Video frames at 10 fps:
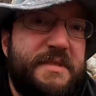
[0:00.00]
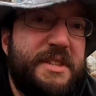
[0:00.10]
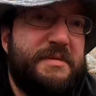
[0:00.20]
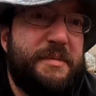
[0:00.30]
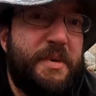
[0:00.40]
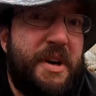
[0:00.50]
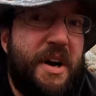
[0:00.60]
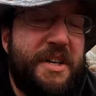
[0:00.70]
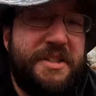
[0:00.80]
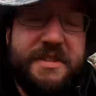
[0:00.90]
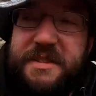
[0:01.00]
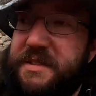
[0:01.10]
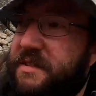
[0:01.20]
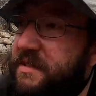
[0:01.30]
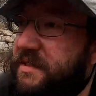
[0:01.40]
just for precautions.
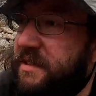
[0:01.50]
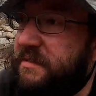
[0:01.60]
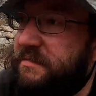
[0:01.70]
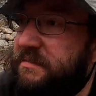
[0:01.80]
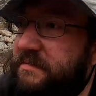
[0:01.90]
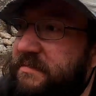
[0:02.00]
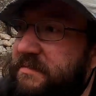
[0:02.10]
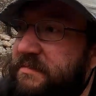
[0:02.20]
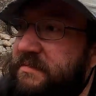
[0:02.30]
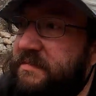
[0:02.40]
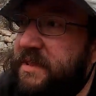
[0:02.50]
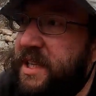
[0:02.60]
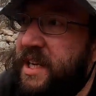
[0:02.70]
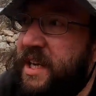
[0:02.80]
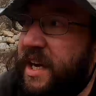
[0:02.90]
So,
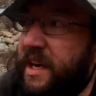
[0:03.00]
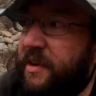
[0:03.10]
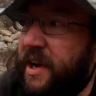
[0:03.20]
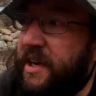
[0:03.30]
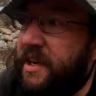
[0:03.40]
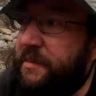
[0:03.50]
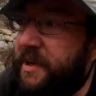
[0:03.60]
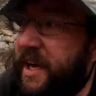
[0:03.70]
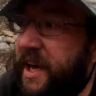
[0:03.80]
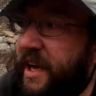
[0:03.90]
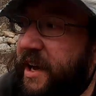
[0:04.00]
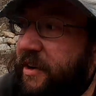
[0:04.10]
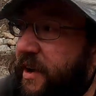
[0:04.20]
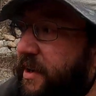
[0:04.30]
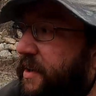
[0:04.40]
anyway, I'm gonna hang out
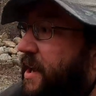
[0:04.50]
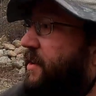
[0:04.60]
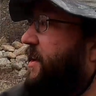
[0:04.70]
around down